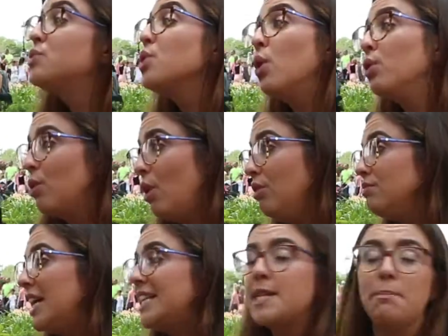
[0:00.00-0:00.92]
you don't know,
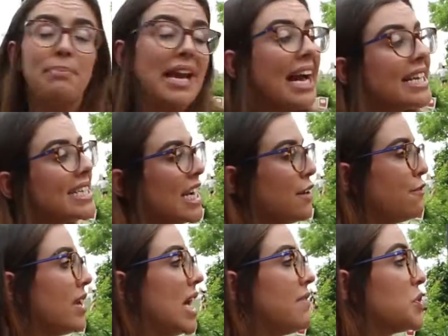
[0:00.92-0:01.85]
it's a black tea
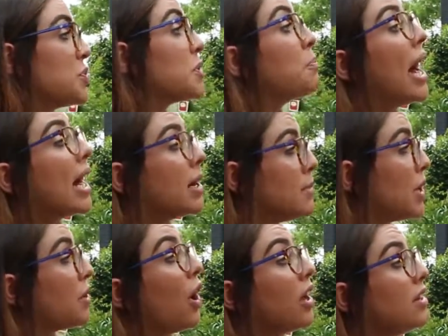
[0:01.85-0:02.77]
flavoured with
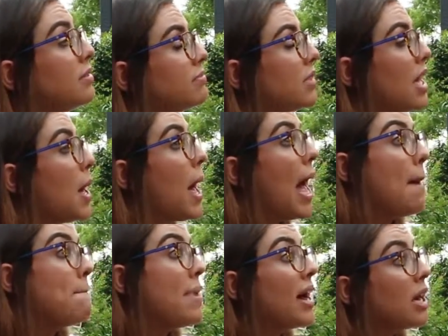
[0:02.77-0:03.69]
bergamot oil.
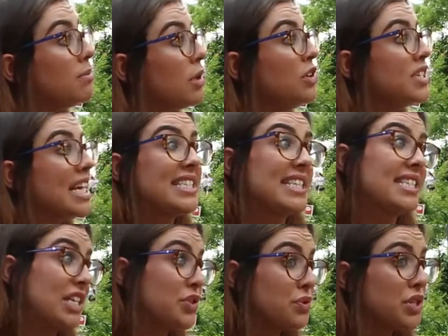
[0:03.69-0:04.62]
Um, bergamot is a
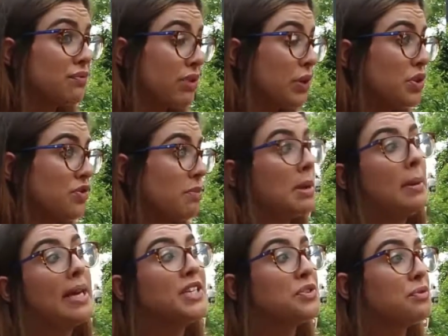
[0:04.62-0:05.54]
citrus fruit from the
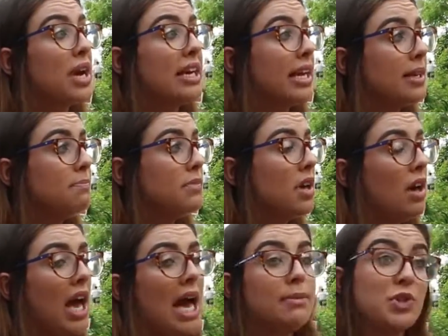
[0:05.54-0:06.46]
Mediterranean,
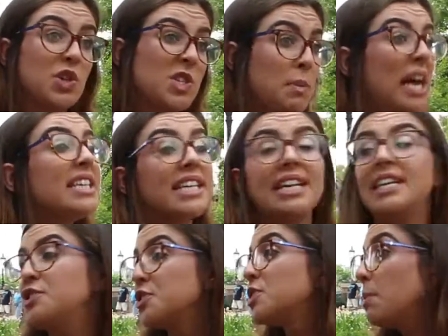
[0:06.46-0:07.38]
um, so it's
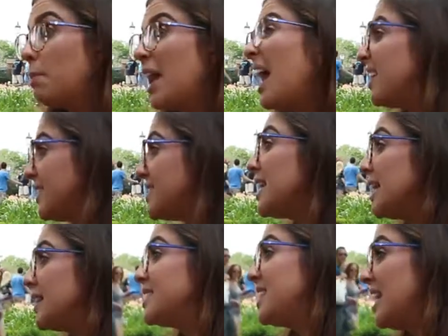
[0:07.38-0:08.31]
basically just a black
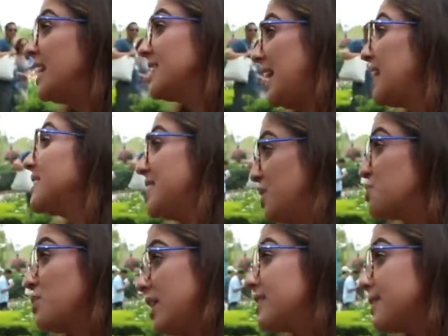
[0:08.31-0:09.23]
tea that tastes like
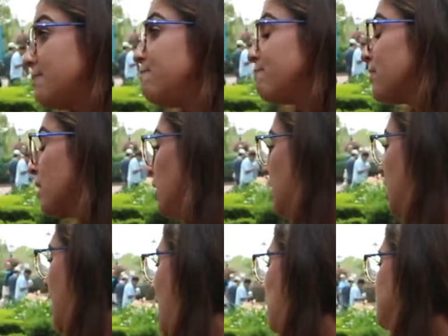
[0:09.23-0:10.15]
citrus.
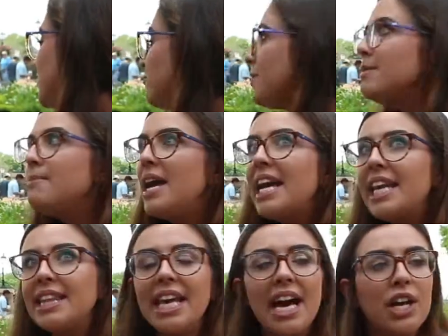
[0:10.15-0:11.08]
Um, they've been
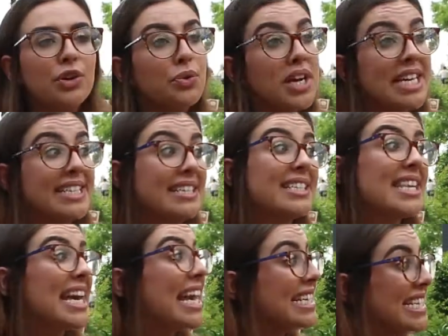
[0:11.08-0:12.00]
making the Earl Grey since
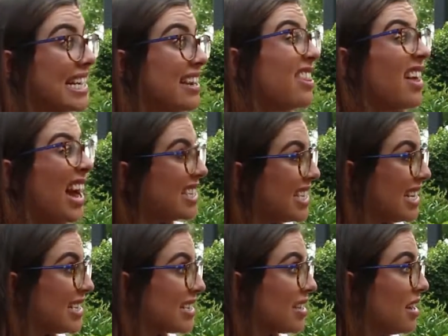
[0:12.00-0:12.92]
the
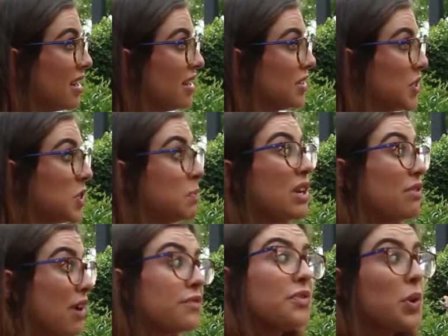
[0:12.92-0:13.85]
1830s, so it's
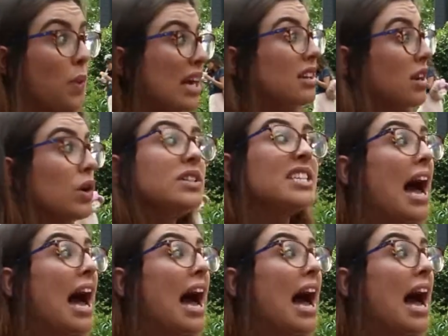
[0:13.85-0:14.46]
been around for quite a long